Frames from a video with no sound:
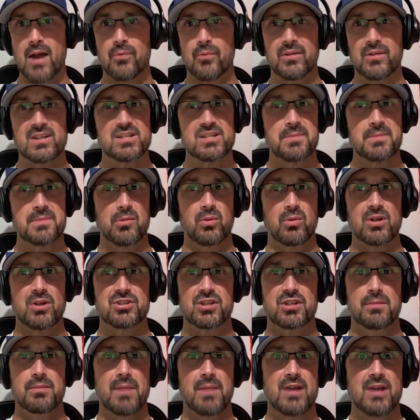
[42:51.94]
I don't think he's going to
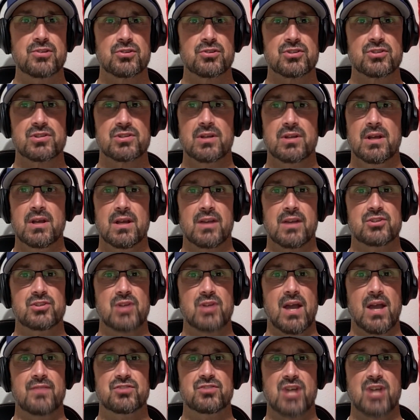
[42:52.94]
be rushed to the majors
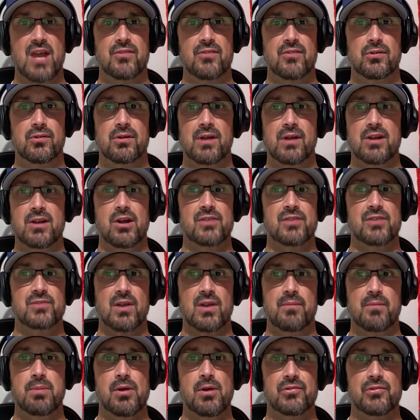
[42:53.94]
because you have Chandler and
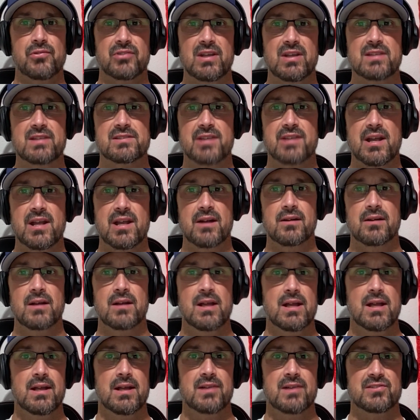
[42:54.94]
also you have Paul Skeens
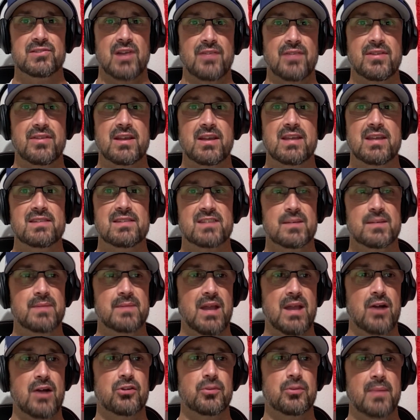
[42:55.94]
there. So I think he's
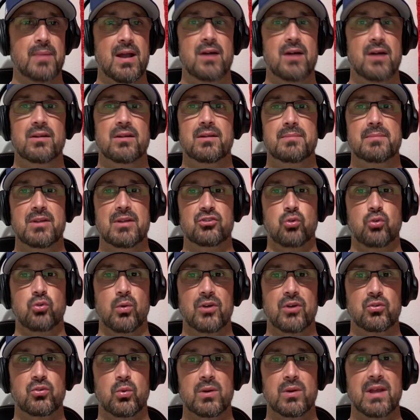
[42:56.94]
going to be held him out and be a
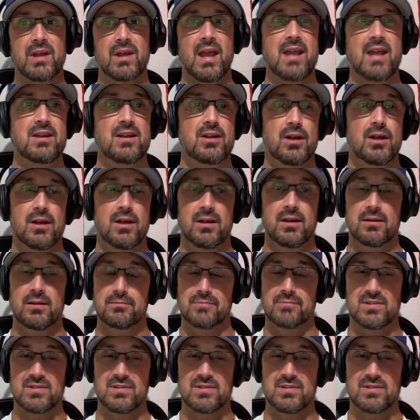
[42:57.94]
2028.